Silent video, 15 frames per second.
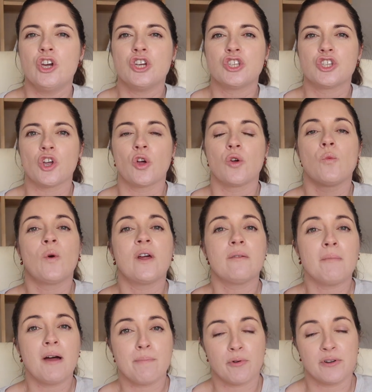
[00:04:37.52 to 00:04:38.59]
So when
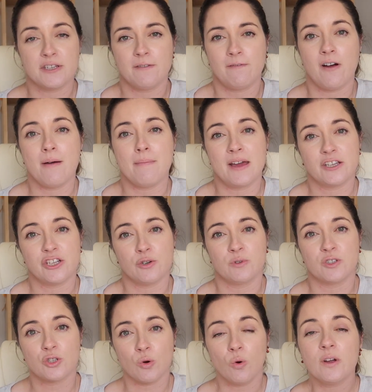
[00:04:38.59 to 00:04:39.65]
my Printify manager
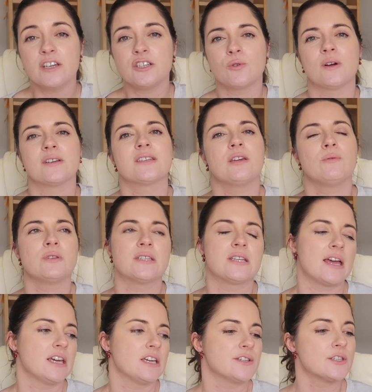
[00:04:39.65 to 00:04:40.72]
was talking to us, he was
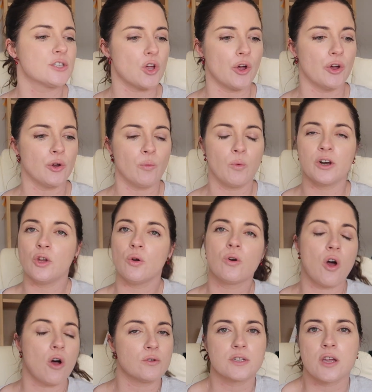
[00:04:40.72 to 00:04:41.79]
saying, so what are your
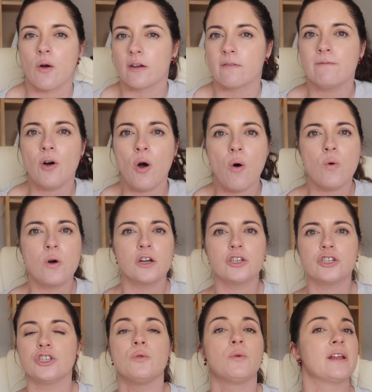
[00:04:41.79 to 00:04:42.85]
goals going
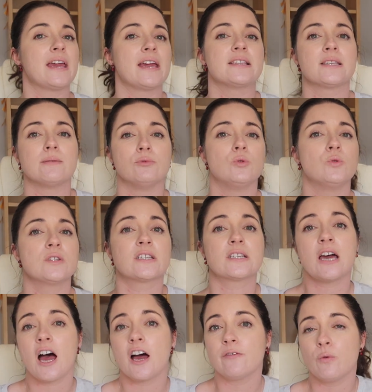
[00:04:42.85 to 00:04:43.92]
forward? Do you want to get some more
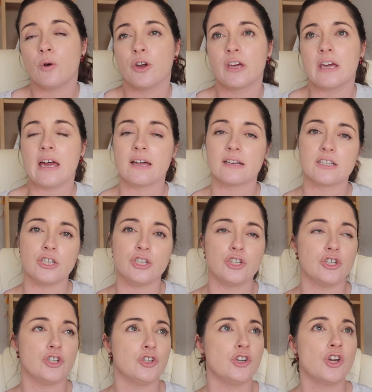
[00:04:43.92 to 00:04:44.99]
staff working under
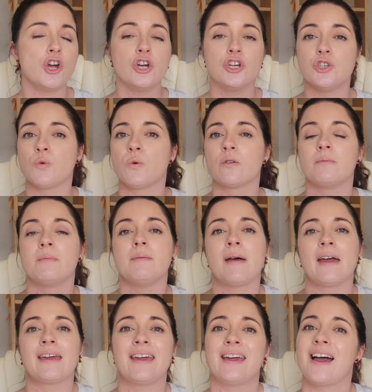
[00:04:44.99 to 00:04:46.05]
you? Do you want to be
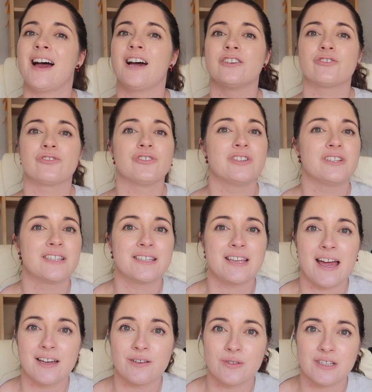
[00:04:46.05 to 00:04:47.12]
making 100
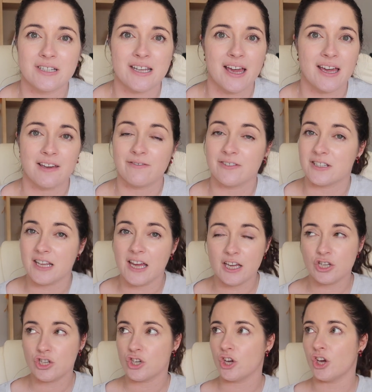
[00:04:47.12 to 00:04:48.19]
sales a day for
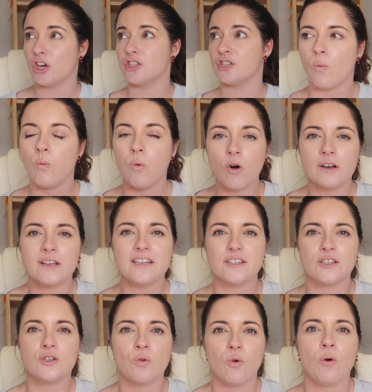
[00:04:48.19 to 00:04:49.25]
t-shirts? What
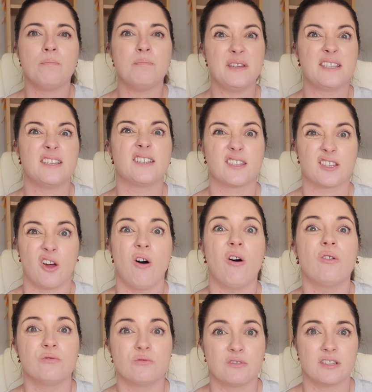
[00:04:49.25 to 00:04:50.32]
is your business
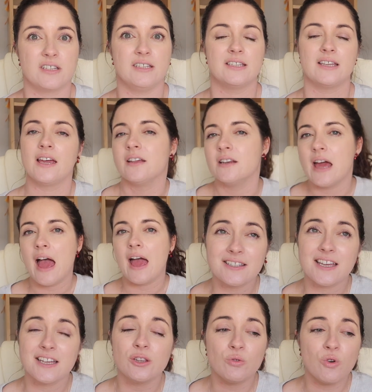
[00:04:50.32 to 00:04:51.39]
goals? He said. I
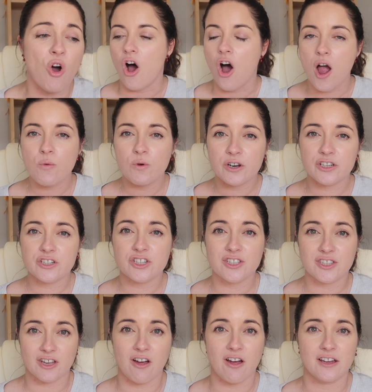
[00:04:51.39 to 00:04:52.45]
said, look, I want to
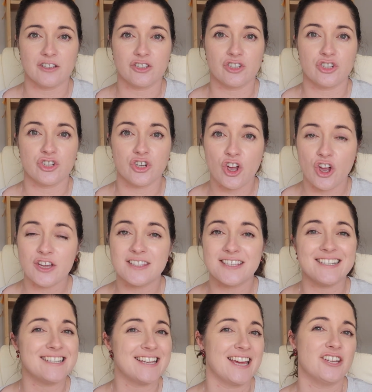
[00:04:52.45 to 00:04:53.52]
design shirts
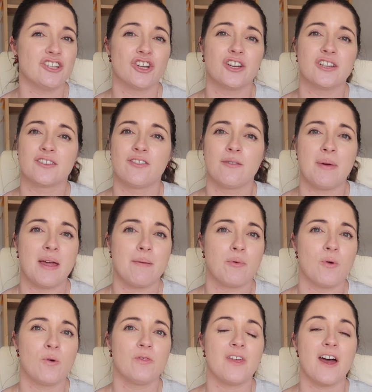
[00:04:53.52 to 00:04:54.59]
and t-shirts for
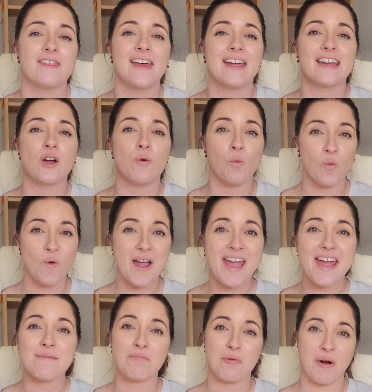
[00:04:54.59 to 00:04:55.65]
people that they can
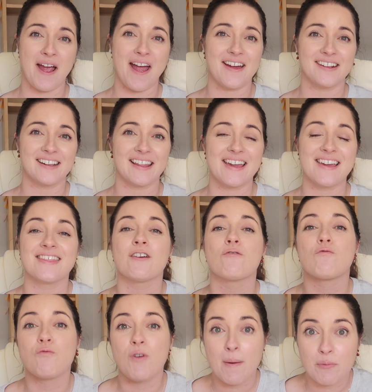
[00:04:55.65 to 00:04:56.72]
wear proudly, that
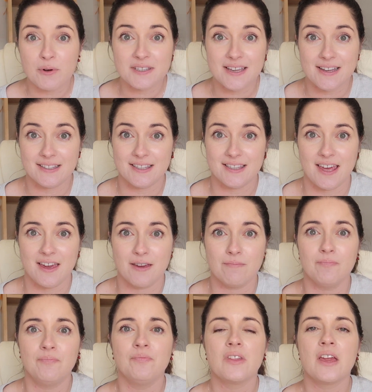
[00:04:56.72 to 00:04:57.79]
represents
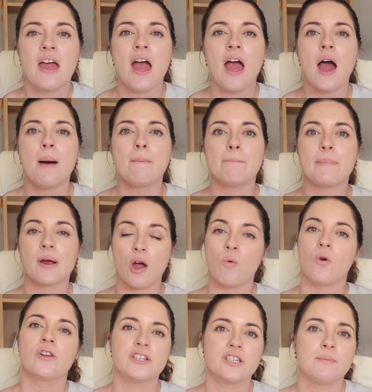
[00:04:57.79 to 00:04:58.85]
them, but I
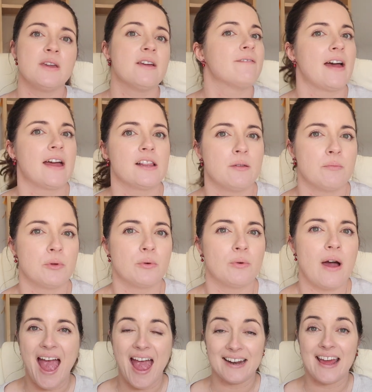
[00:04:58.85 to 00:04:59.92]
want it to be
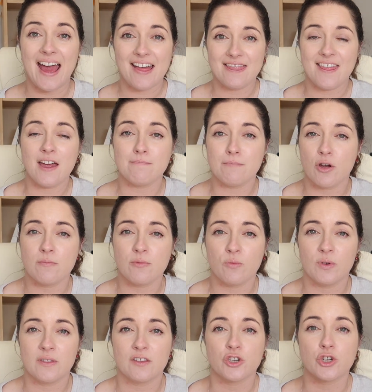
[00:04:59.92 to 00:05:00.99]
available. And at that
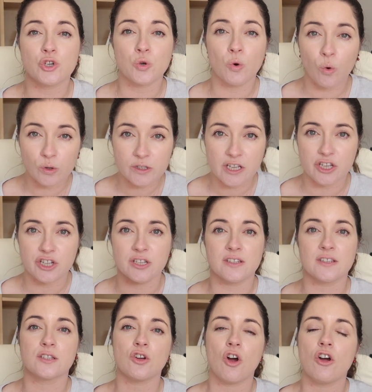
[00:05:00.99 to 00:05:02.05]
moment with the shortage in so